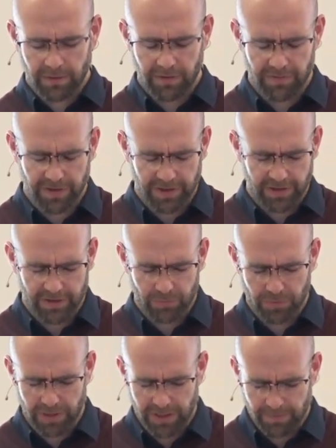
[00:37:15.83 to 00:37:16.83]
Father God,
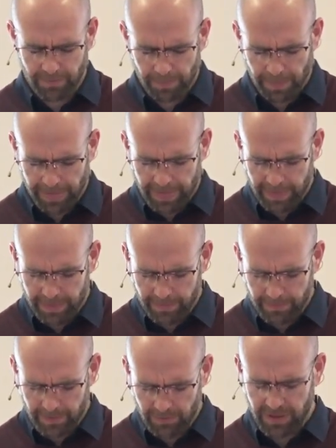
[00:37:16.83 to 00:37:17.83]
we
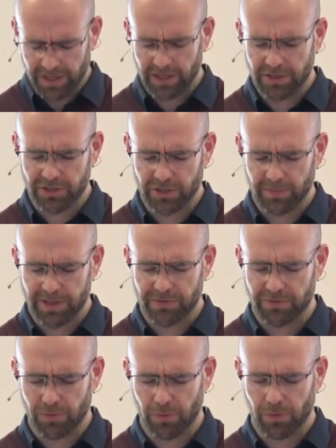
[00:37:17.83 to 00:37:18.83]
thank you so much
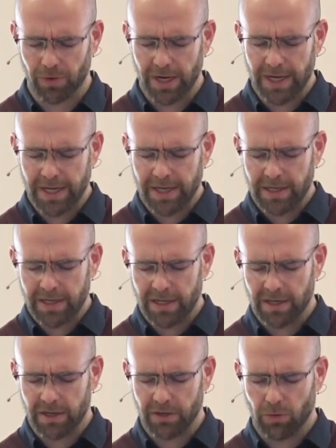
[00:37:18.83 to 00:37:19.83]
for
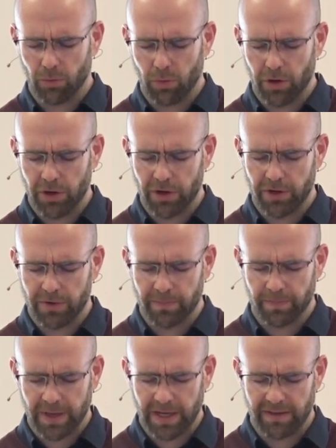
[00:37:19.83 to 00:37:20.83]
your word,
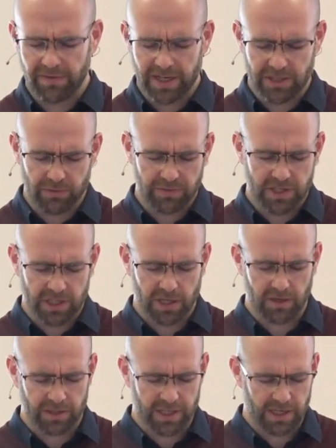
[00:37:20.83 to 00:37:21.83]
and even as we've just
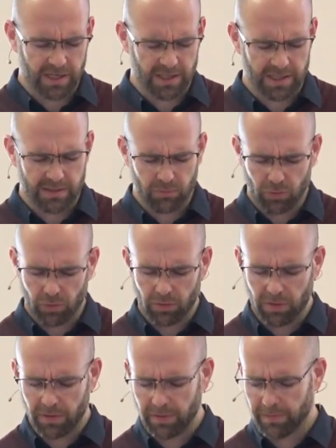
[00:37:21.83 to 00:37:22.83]
looked at a
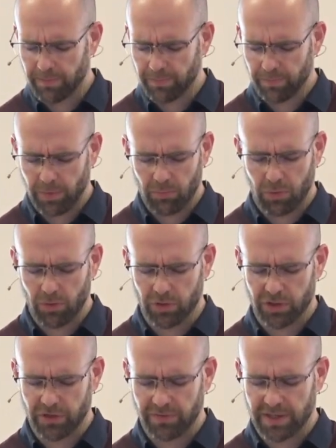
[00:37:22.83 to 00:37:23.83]
small
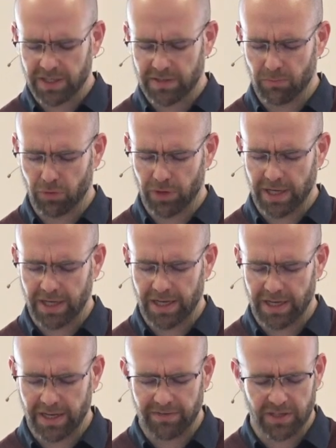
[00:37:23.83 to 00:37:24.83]
portion of it this morning,
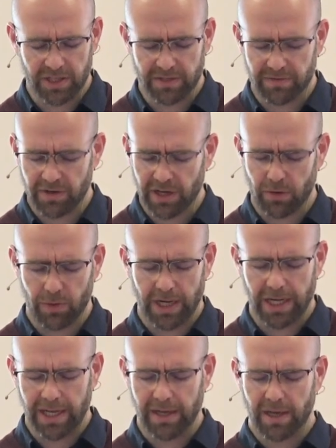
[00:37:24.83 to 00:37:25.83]
and even just very
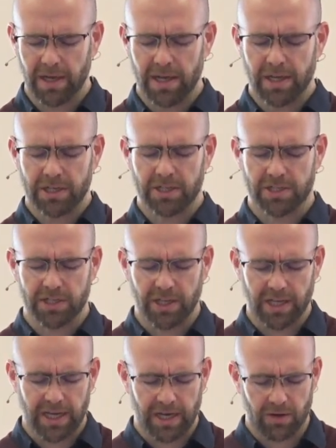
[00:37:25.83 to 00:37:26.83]
quickly, just
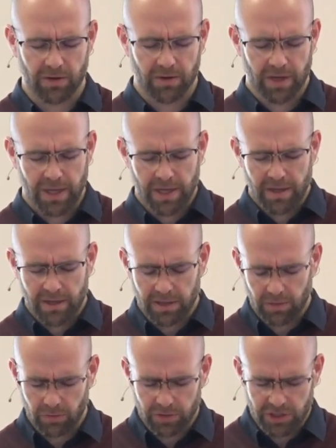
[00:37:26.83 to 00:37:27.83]
seeing how
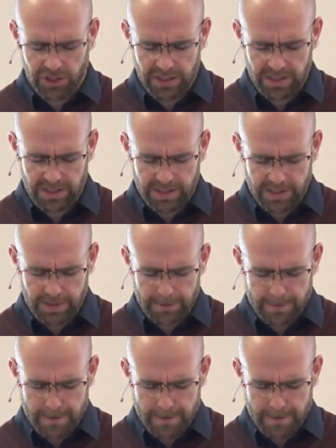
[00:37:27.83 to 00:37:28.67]
the Lord Jesus